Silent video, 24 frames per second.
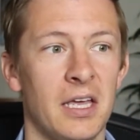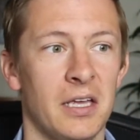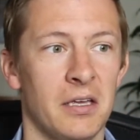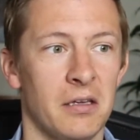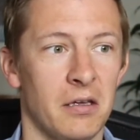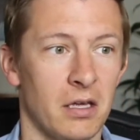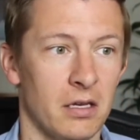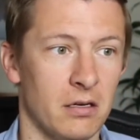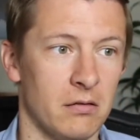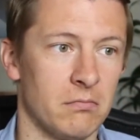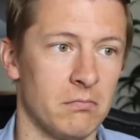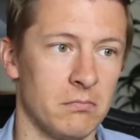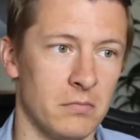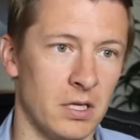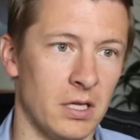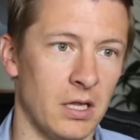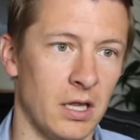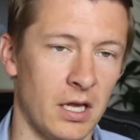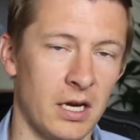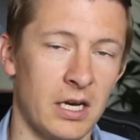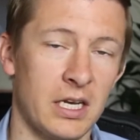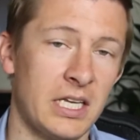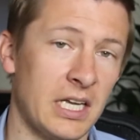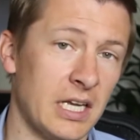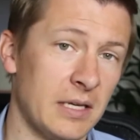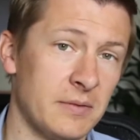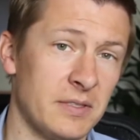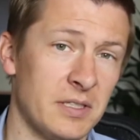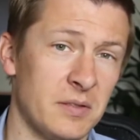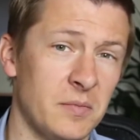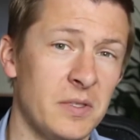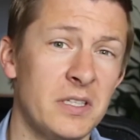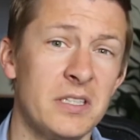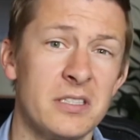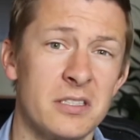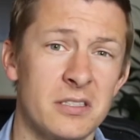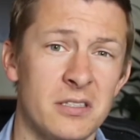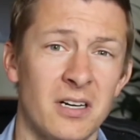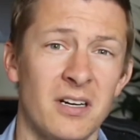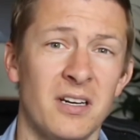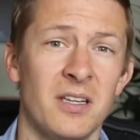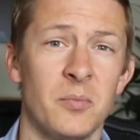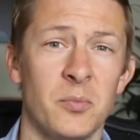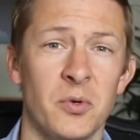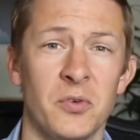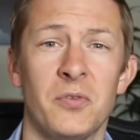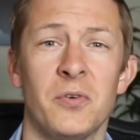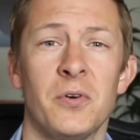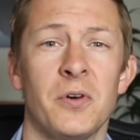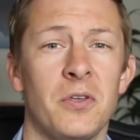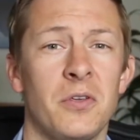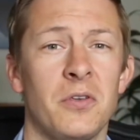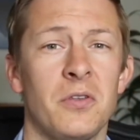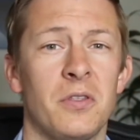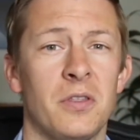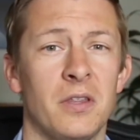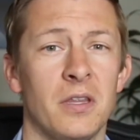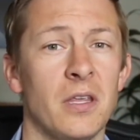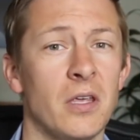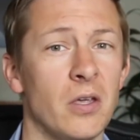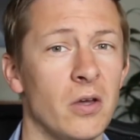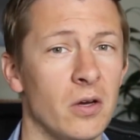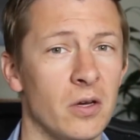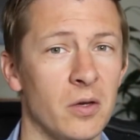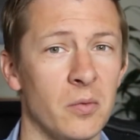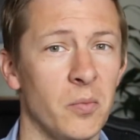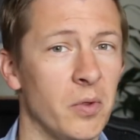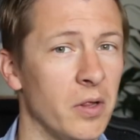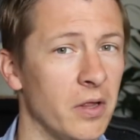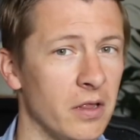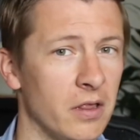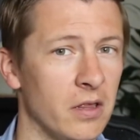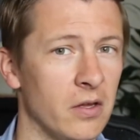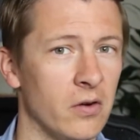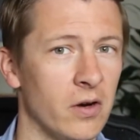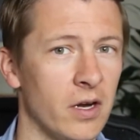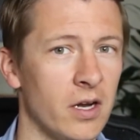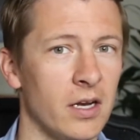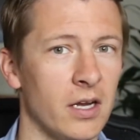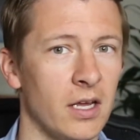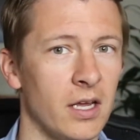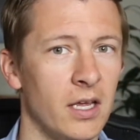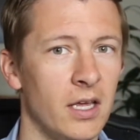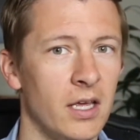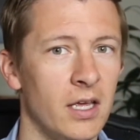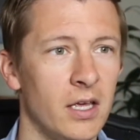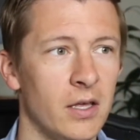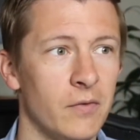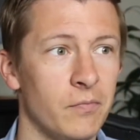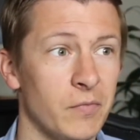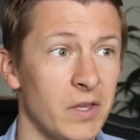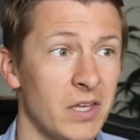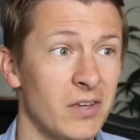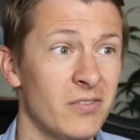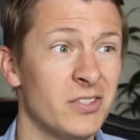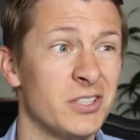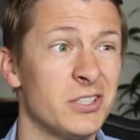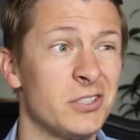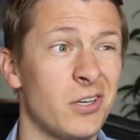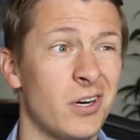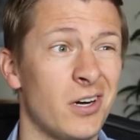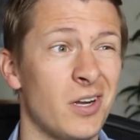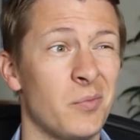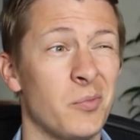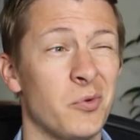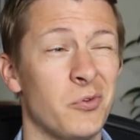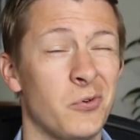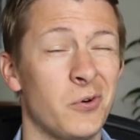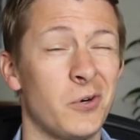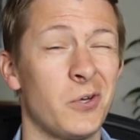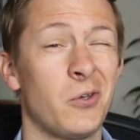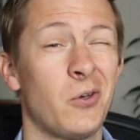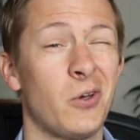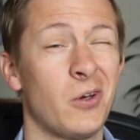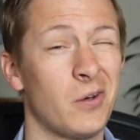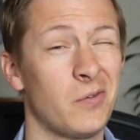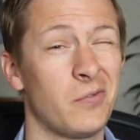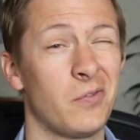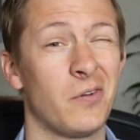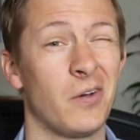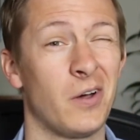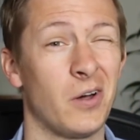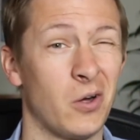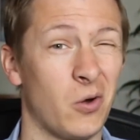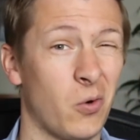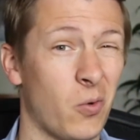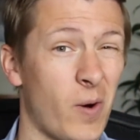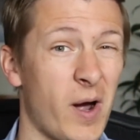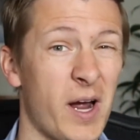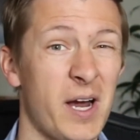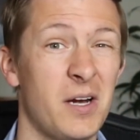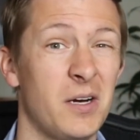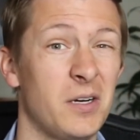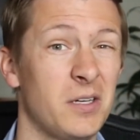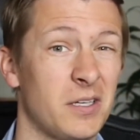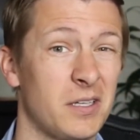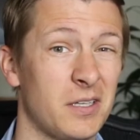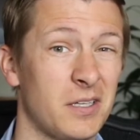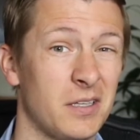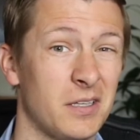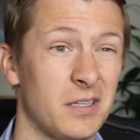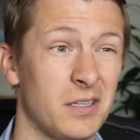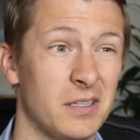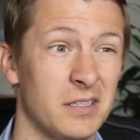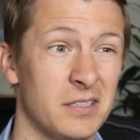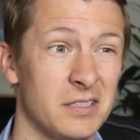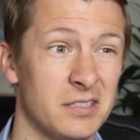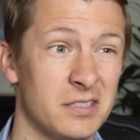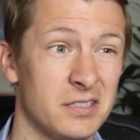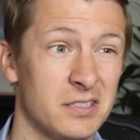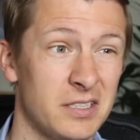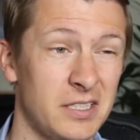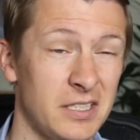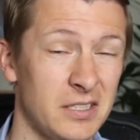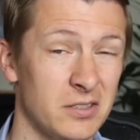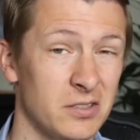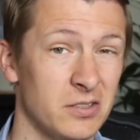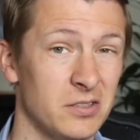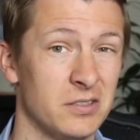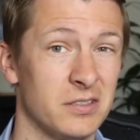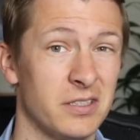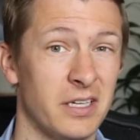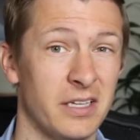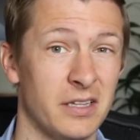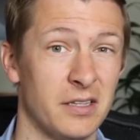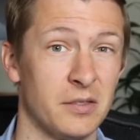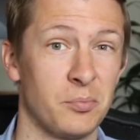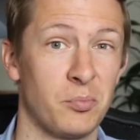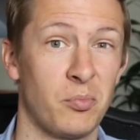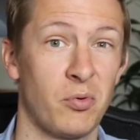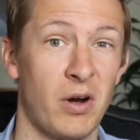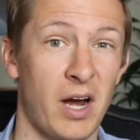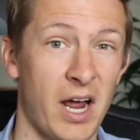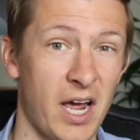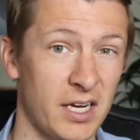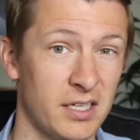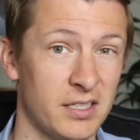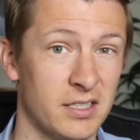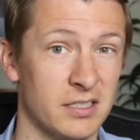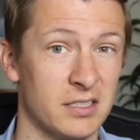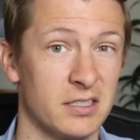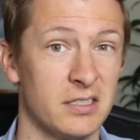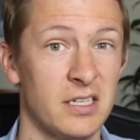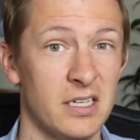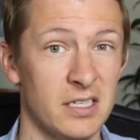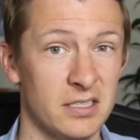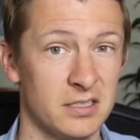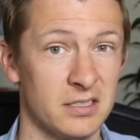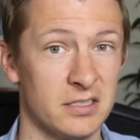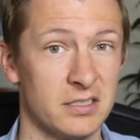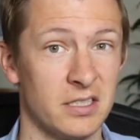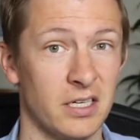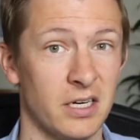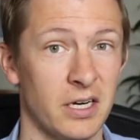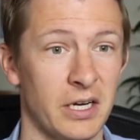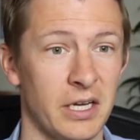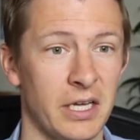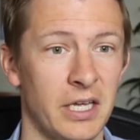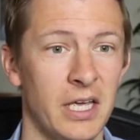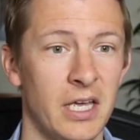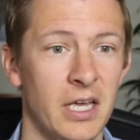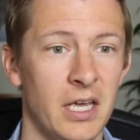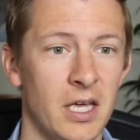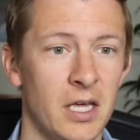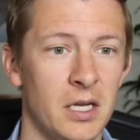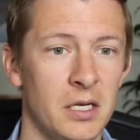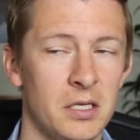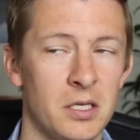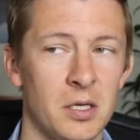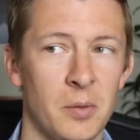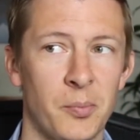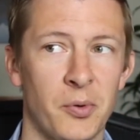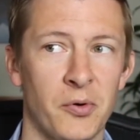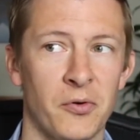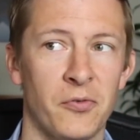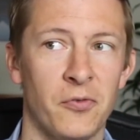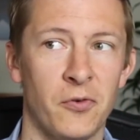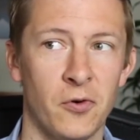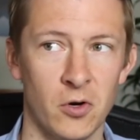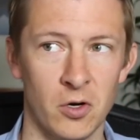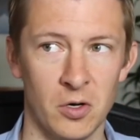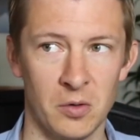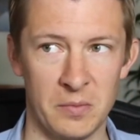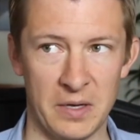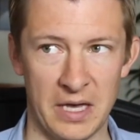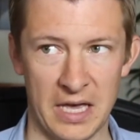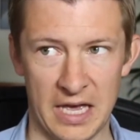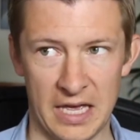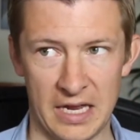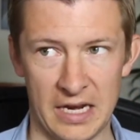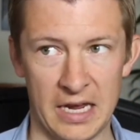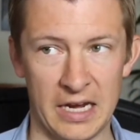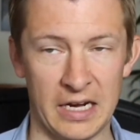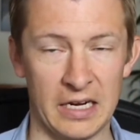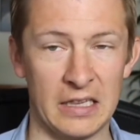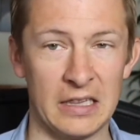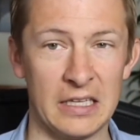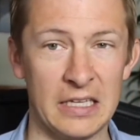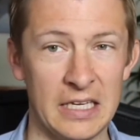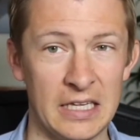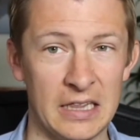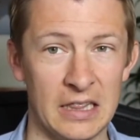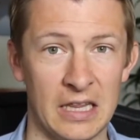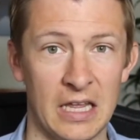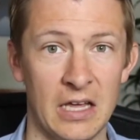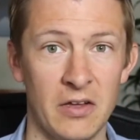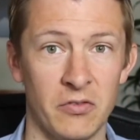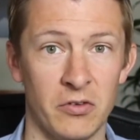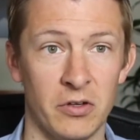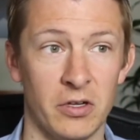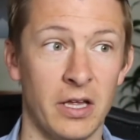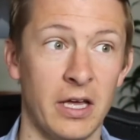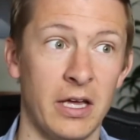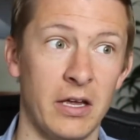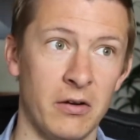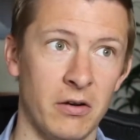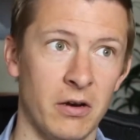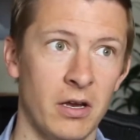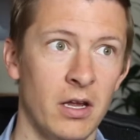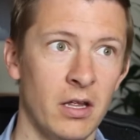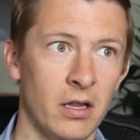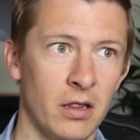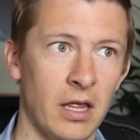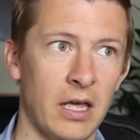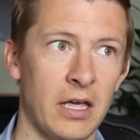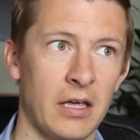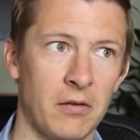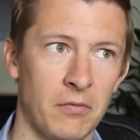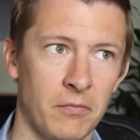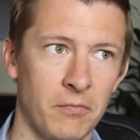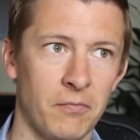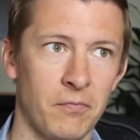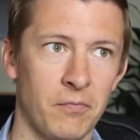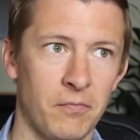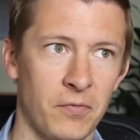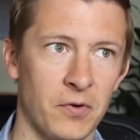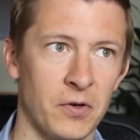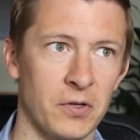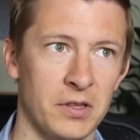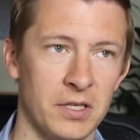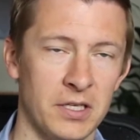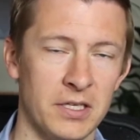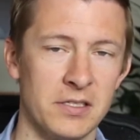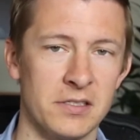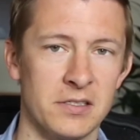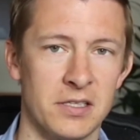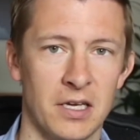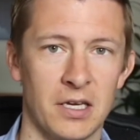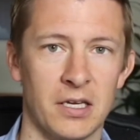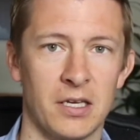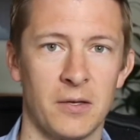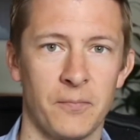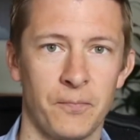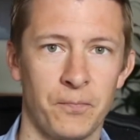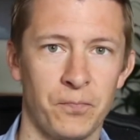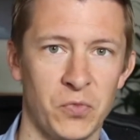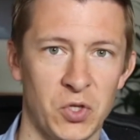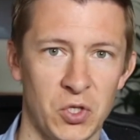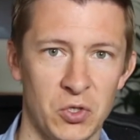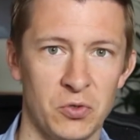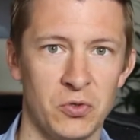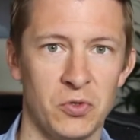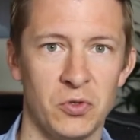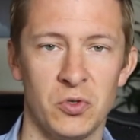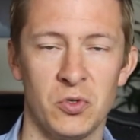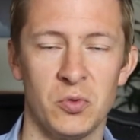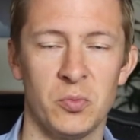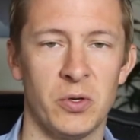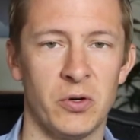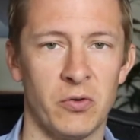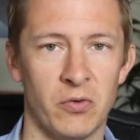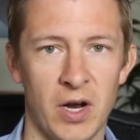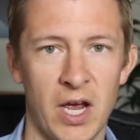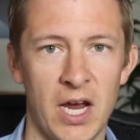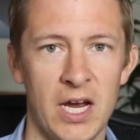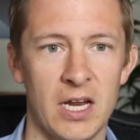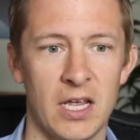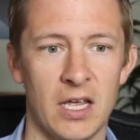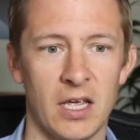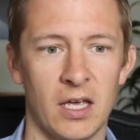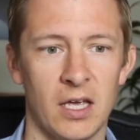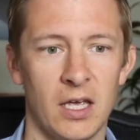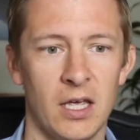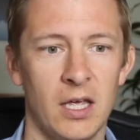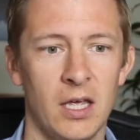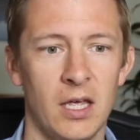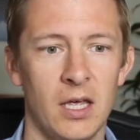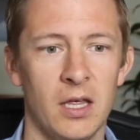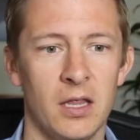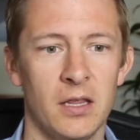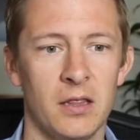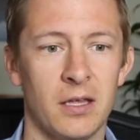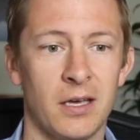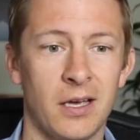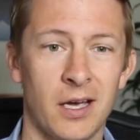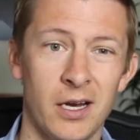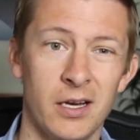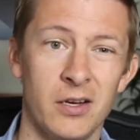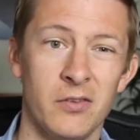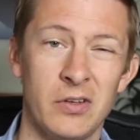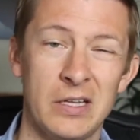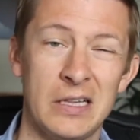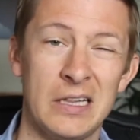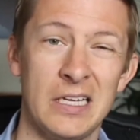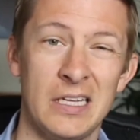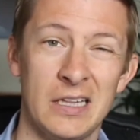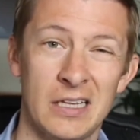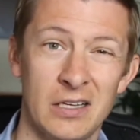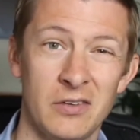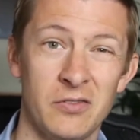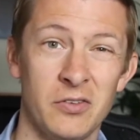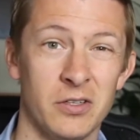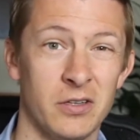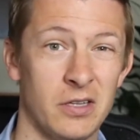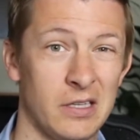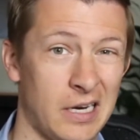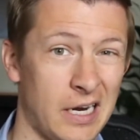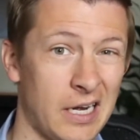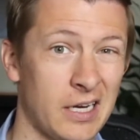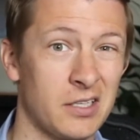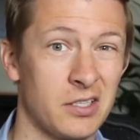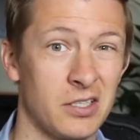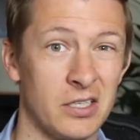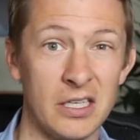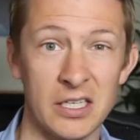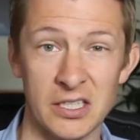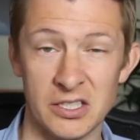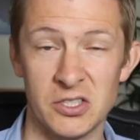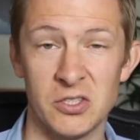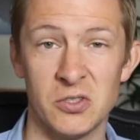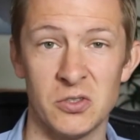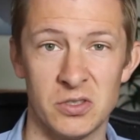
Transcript: And a lot of times that means starting before you think you're completely ready. Even starting before you have acquired the skills and the practice necessary to perform at an elite level. And like for things like YouTube and writing, the kind of elite level that actually gets you